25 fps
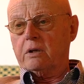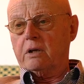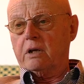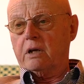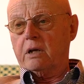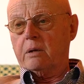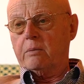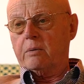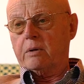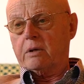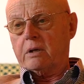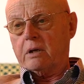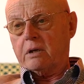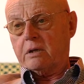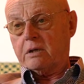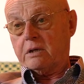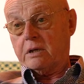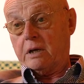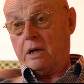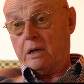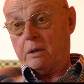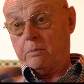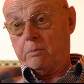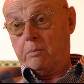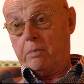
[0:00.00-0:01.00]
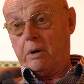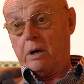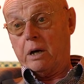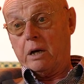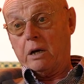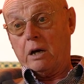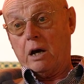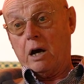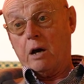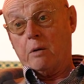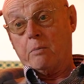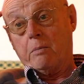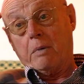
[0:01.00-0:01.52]
the limit is set by
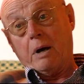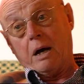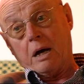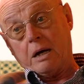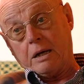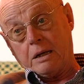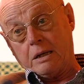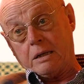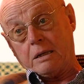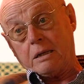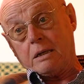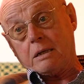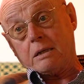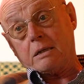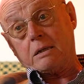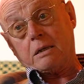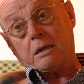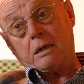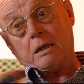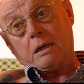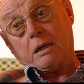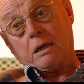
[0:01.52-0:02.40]
our minds.